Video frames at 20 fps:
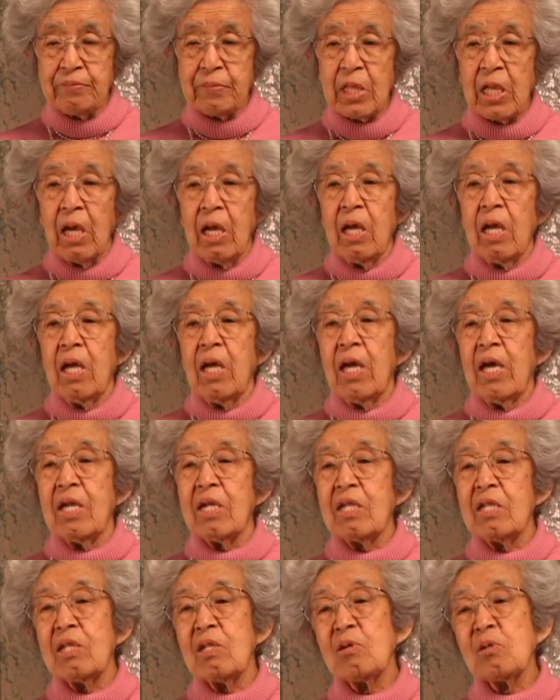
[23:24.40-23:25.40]
And in
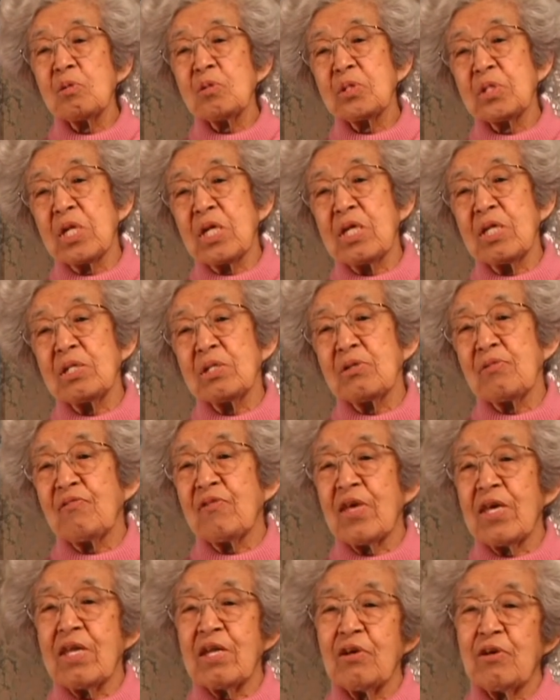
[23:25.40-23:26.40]
those days, if you had a
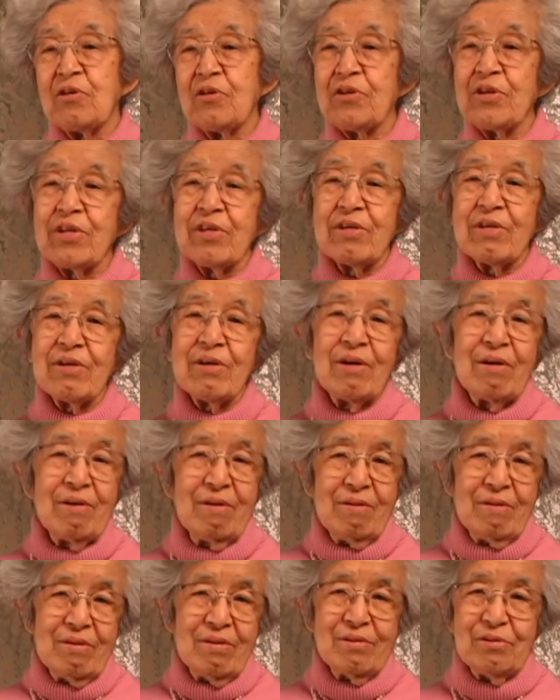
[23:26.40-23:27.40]
hernia
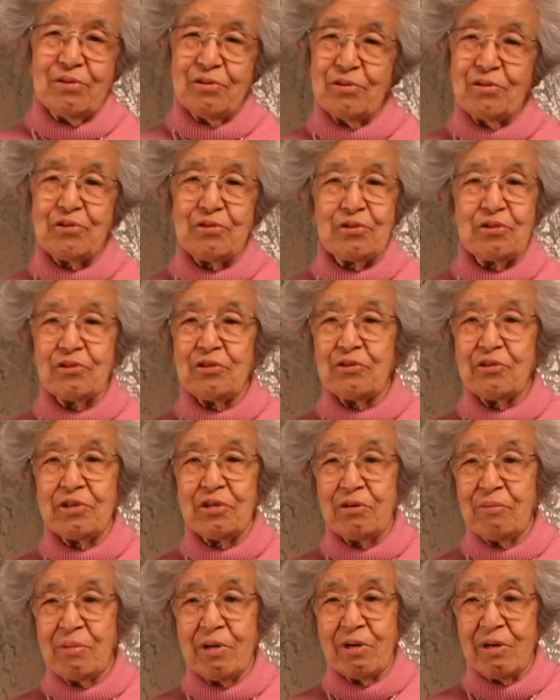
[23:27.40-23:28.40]
surgery, you're in about a
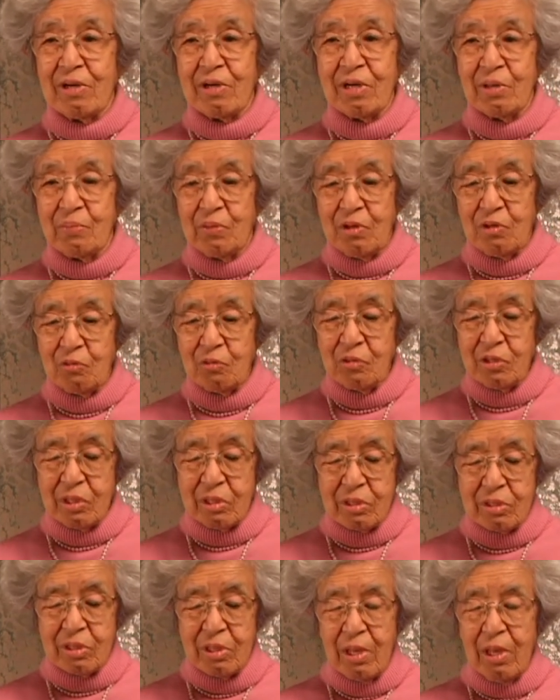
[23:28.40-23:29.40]
couple of weeks,
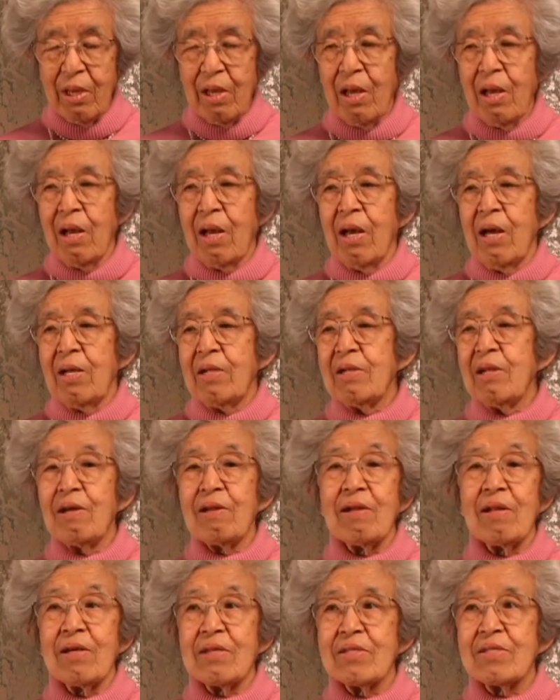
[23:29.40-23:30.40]
not like
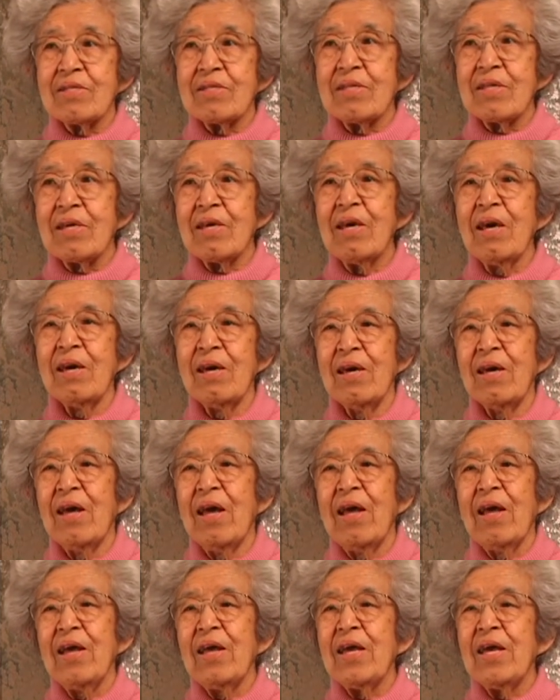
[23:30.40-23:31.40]
today.
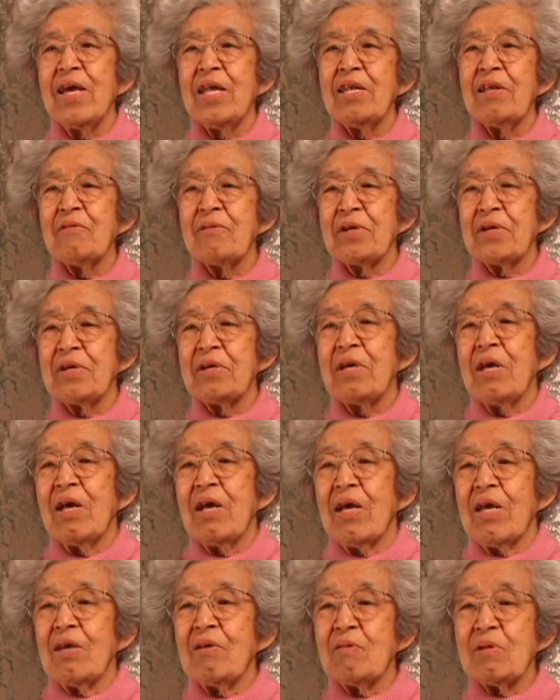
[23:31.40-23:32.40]
Anyway, it
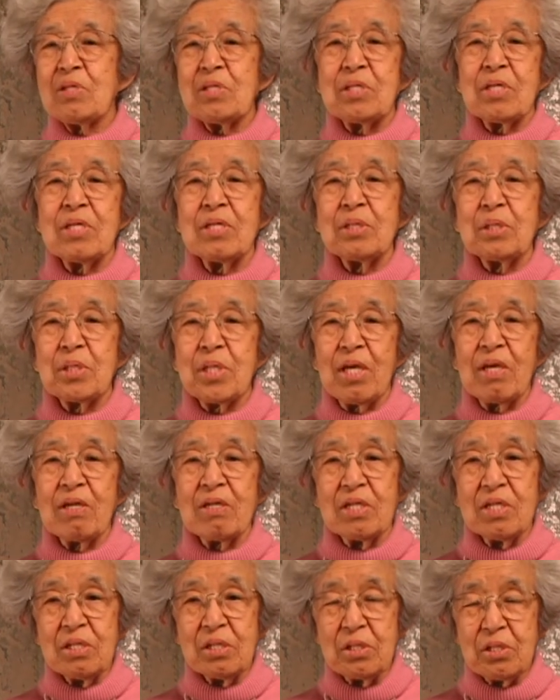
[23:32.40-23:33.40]
was his day of
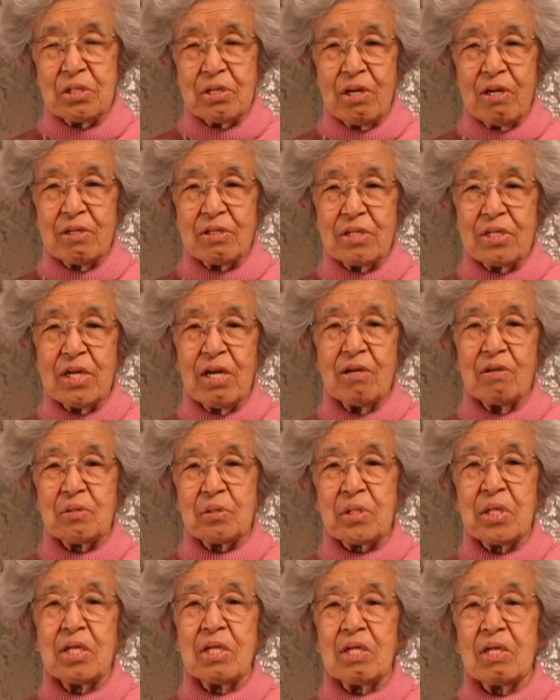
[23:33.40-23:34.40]
discharge, and I was getting
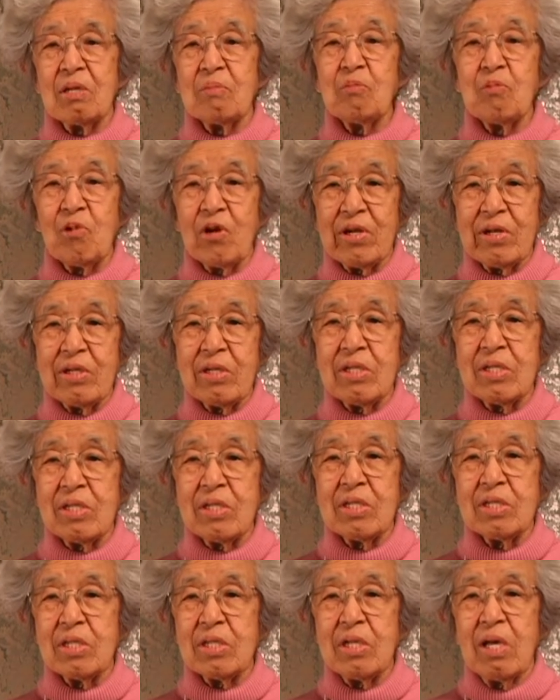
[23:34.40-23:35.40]
him ready
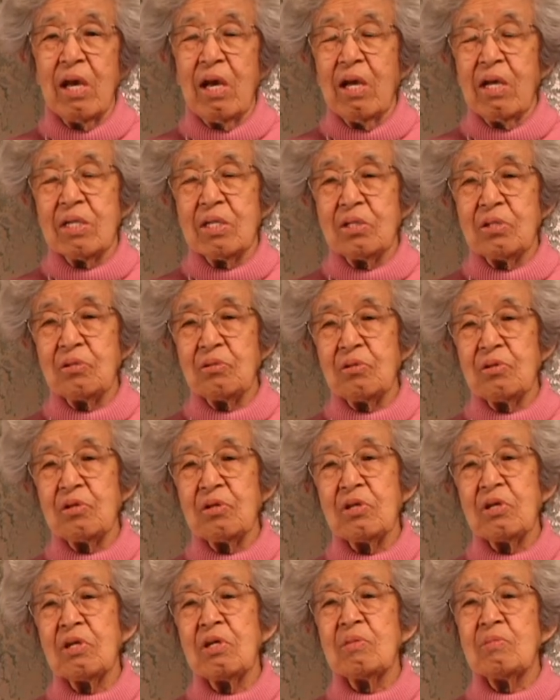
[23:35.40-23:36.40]
to be
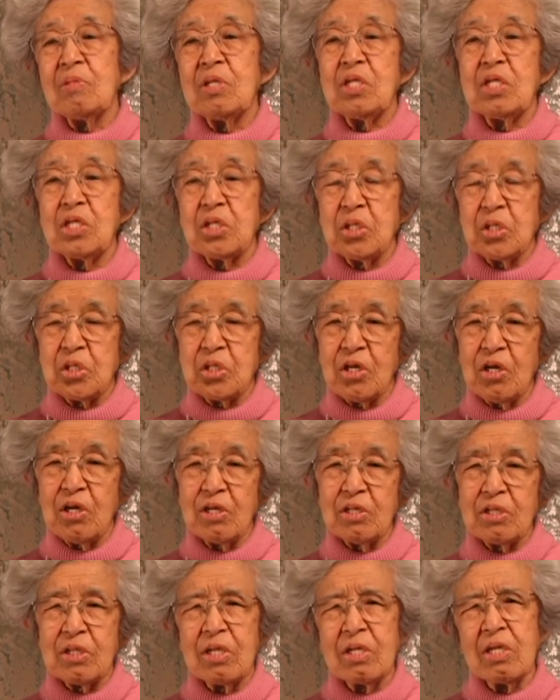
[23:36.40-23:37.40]
discharged, and
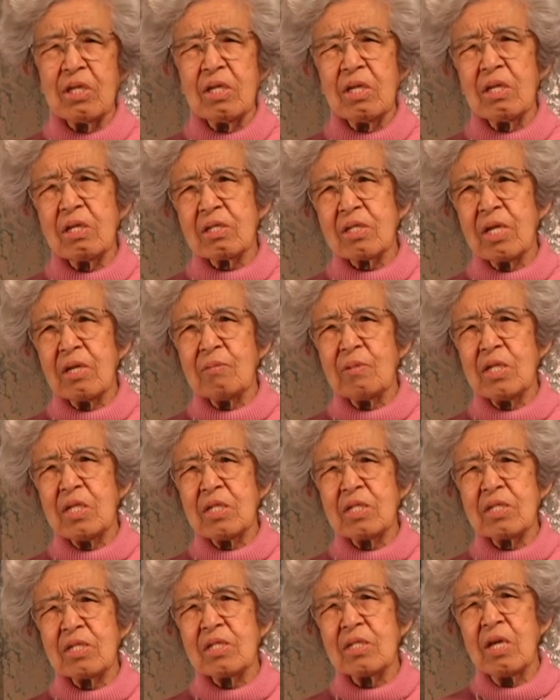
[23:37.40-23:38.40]
he looked at me and he says,
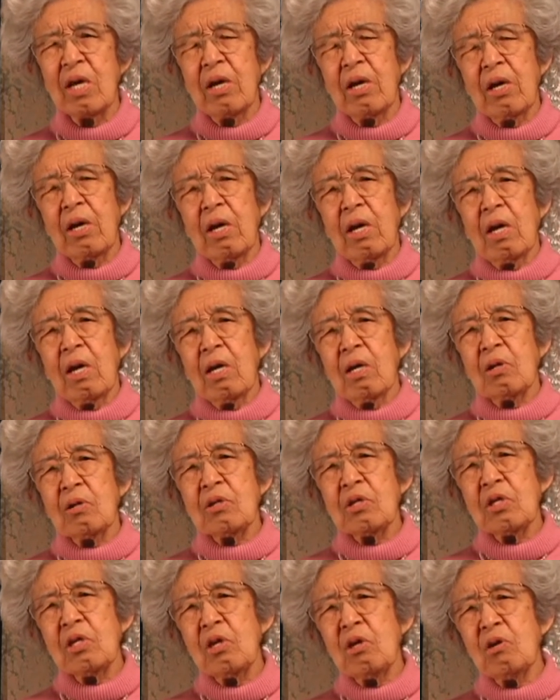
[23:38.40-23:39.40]
you're not